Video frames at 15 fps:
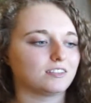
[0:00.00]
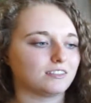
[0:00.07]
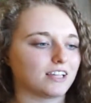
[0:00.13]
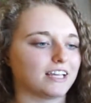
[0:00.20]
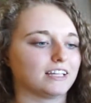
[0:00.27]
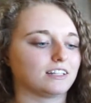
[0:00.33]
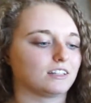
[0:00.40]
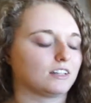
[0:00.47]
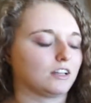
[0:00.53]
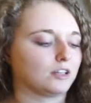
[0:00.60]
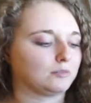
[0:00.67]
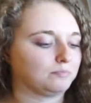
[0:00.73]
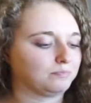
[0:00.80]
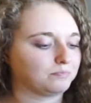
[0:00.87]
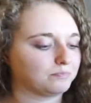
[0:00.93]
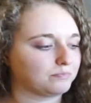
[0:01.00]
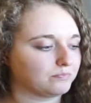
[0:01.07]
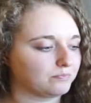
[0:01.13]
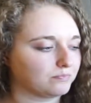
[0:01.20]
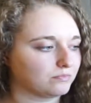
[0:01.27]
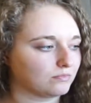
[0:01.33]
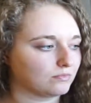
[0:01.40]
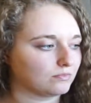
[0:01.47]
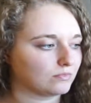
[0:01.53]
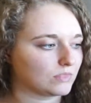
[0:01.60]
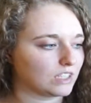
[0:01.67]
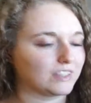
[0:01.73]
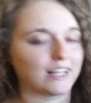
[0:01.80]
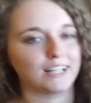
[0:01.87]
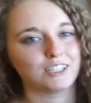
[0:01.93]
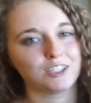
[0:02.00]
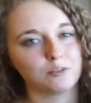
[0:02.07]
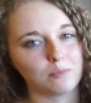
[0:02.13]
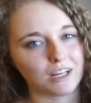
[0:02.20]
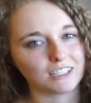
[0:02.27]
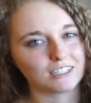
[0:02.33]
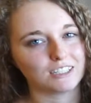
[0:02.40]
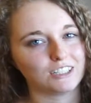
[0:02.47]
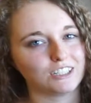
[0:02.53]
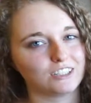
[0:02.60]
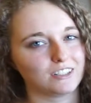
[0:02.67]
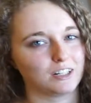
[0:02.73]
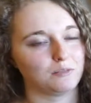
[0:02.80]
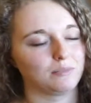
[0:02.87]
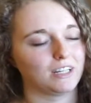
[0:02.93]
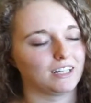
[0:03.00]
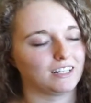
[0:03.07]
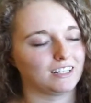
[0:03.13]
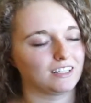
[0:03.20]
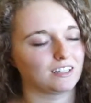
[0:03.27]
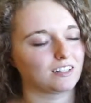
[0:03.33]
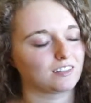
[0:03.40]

In um that's the message that I'm getting